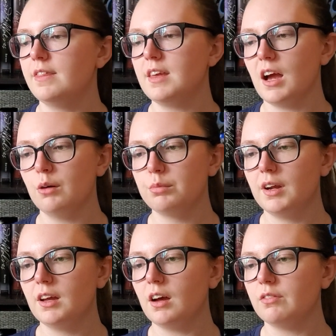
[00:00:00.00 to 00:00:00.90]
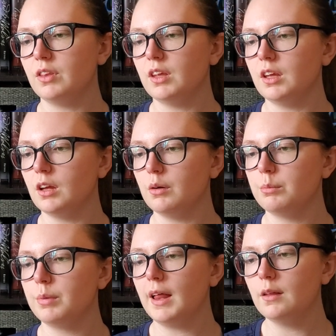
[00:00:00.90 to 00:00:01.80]
the outbreak of the
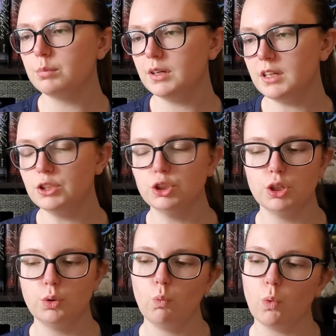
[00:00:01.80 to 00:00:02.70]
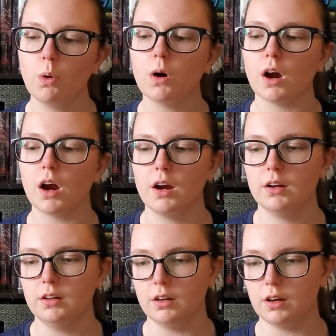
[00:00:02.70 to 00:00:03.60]
Peloponnesian War.
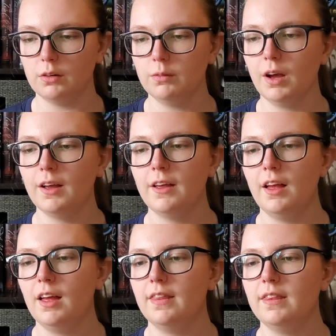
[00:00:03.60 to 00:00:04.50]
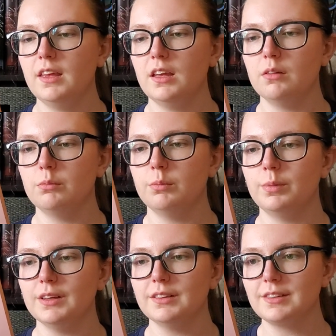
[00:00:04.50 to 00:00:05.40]
No. The
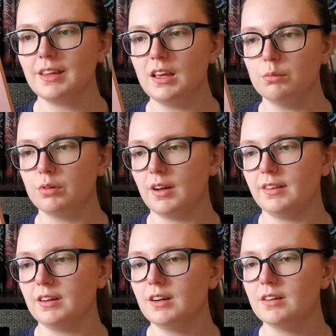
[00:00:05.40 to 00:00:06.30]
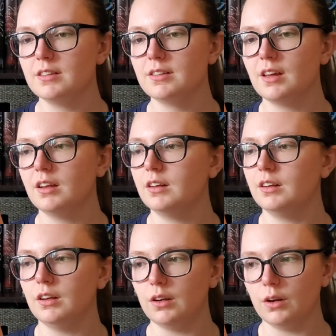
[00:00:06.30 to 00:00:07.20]
Bielski brothers.
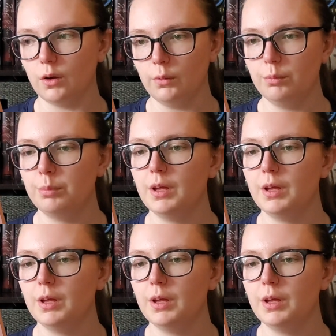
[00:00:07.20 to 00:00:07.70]
Nope.